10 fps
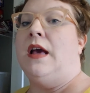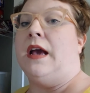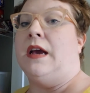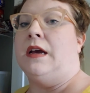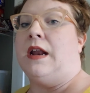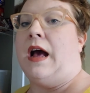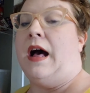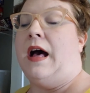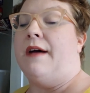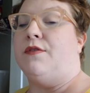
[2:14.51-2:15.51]
And
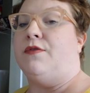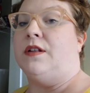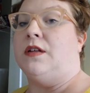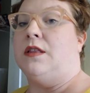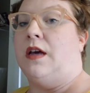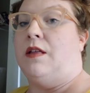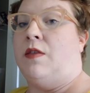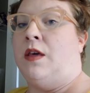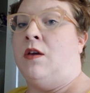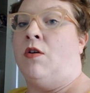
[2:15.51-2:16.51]
I have a feeling
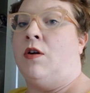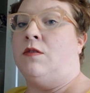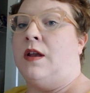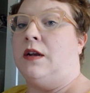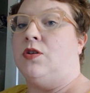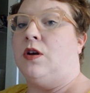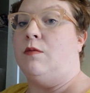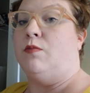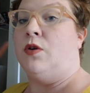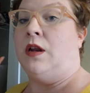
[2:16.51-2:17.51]
that the yarn that I took
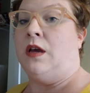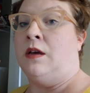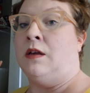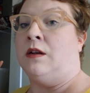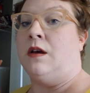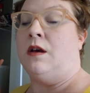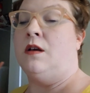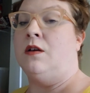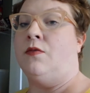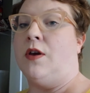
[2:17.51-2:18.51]
and put in
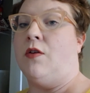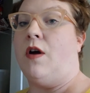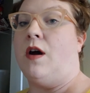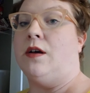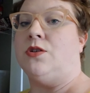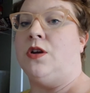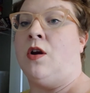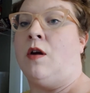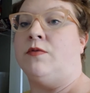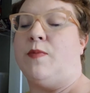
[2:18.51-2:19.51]
the garage in
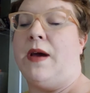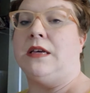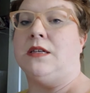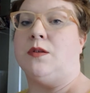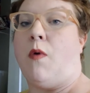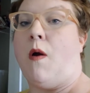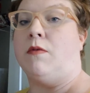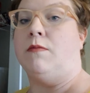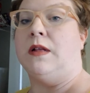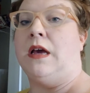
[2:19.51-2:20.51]
garbage bags is
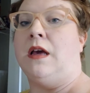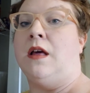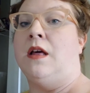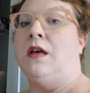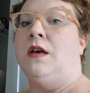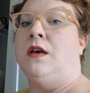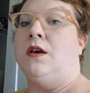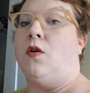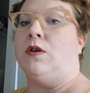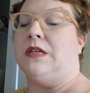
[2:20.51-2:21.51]
probably
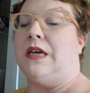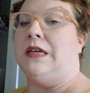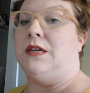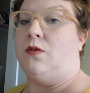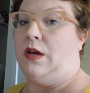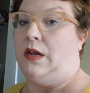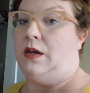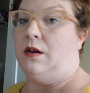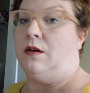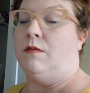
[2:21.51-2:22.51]
going to get
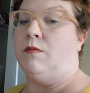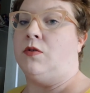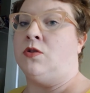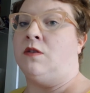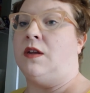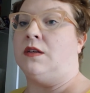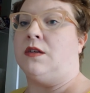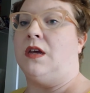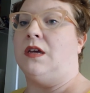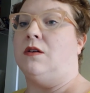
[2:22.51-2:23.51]
donated. Most of it is
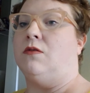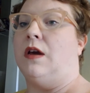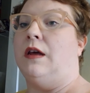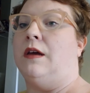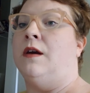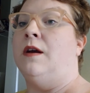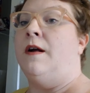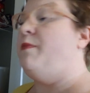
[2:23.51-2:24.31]
going to get donated.